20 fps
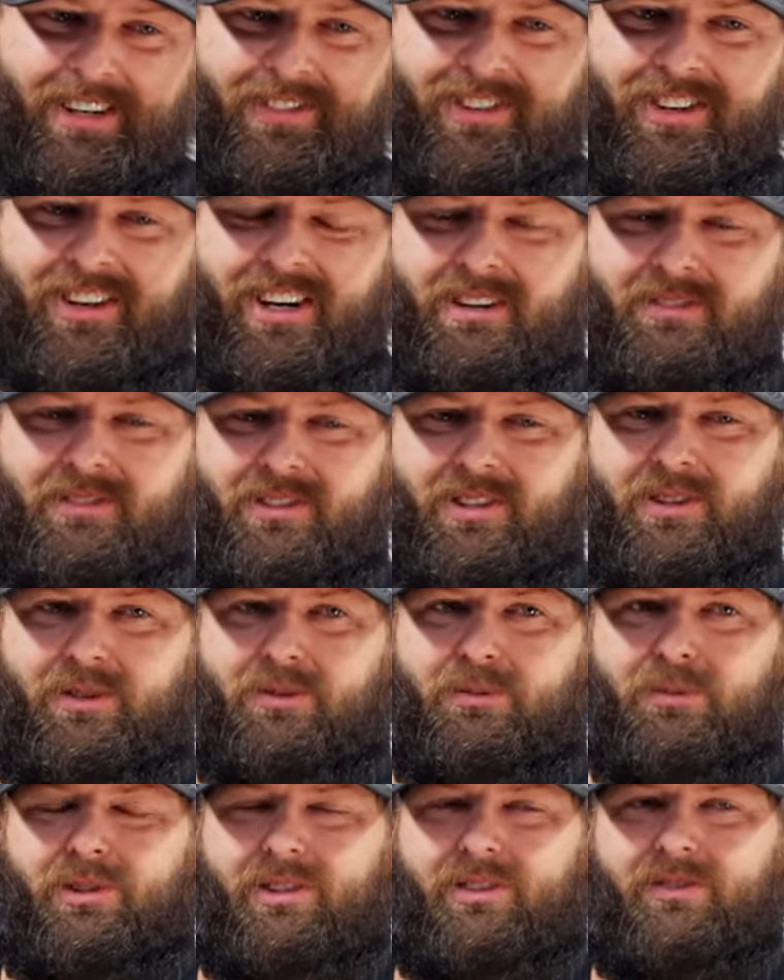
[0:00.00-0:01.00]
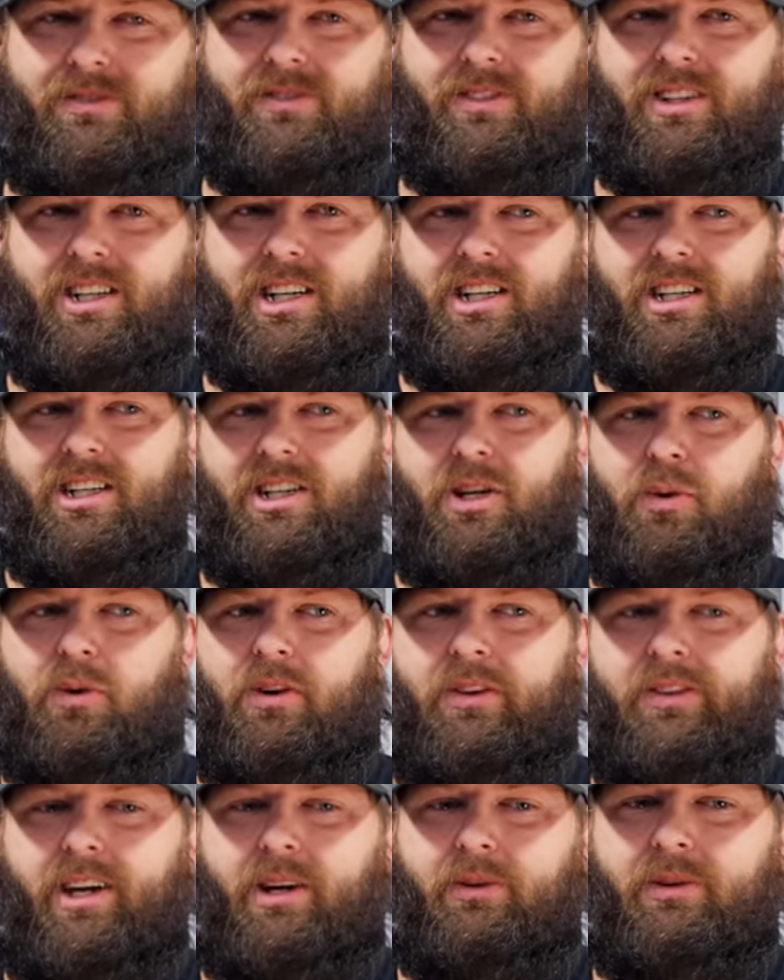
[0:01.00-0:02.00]
I'm gonna have to. But you know,
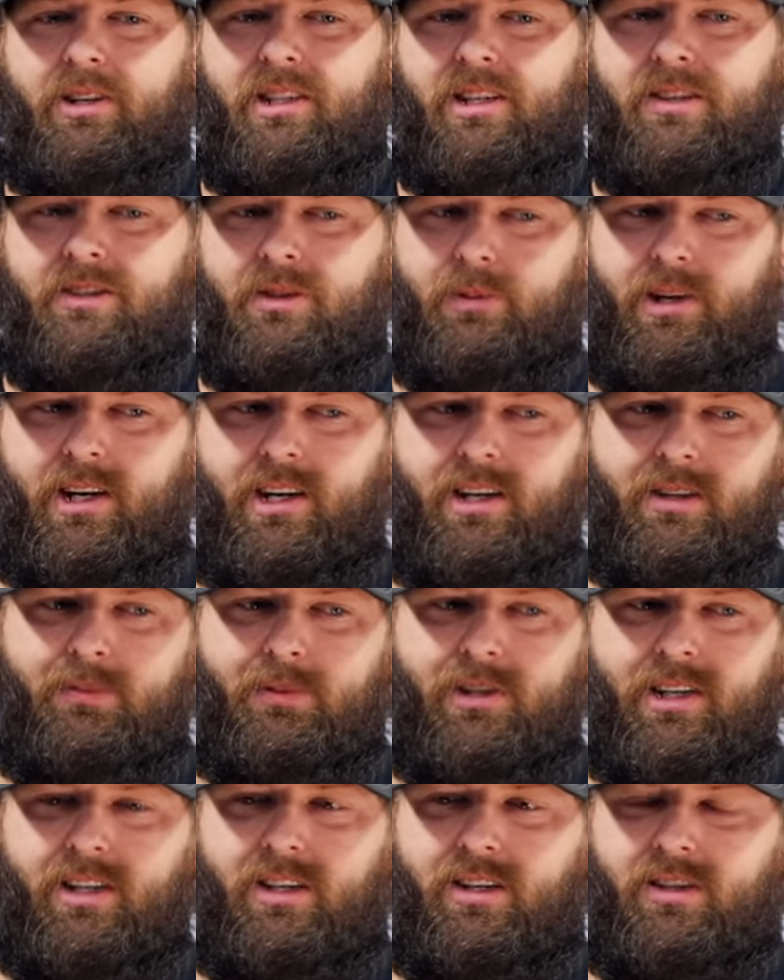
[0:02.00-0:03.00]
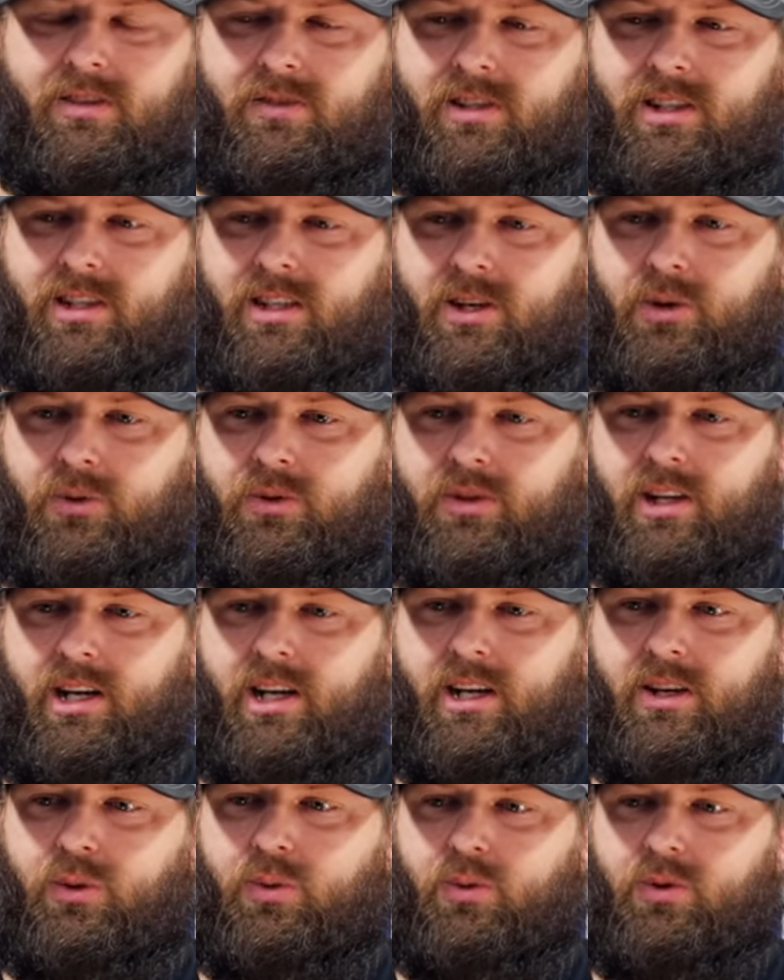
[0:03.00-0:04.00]
one thing we talked about at the beginning of the video that
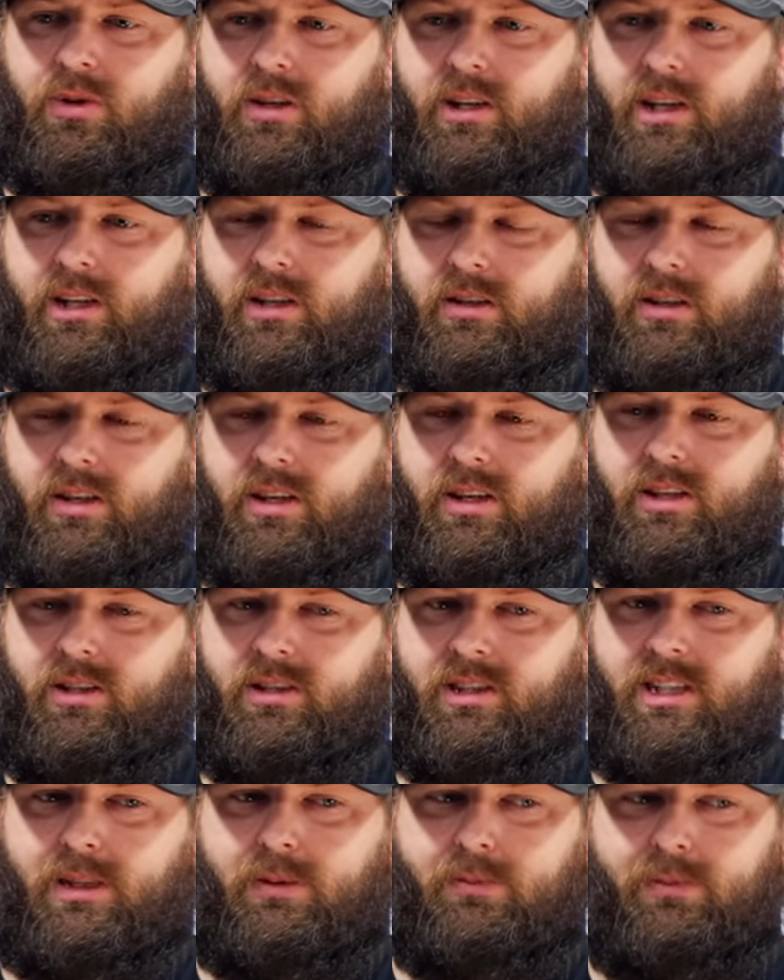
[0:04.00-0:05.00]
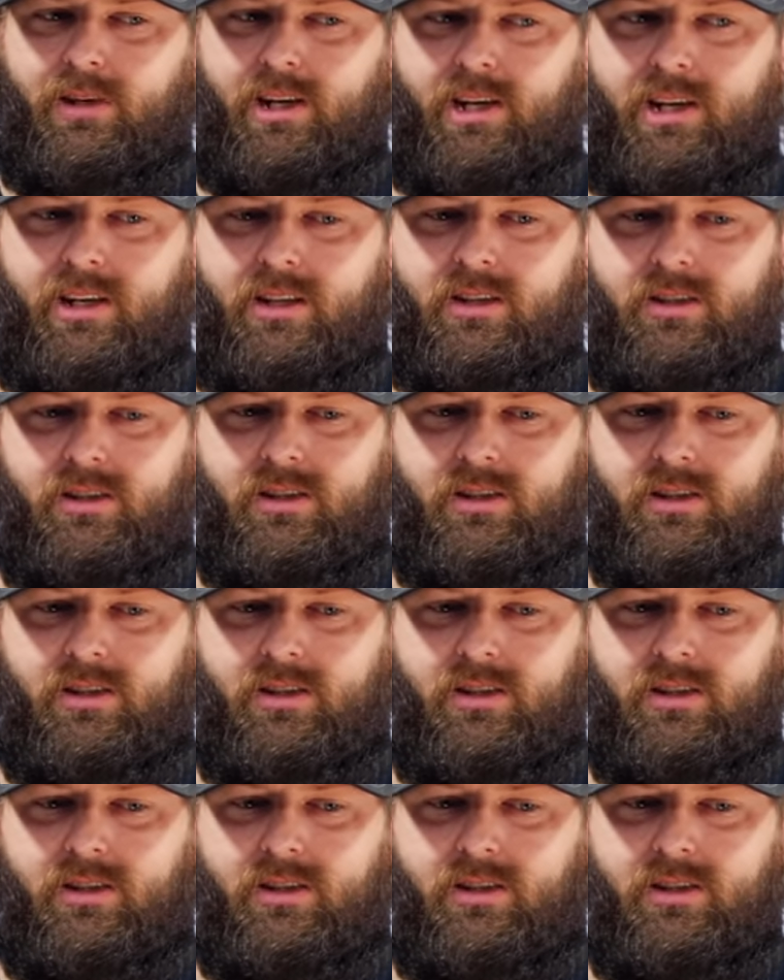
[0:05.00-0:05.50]
I don't want to let uh, skip by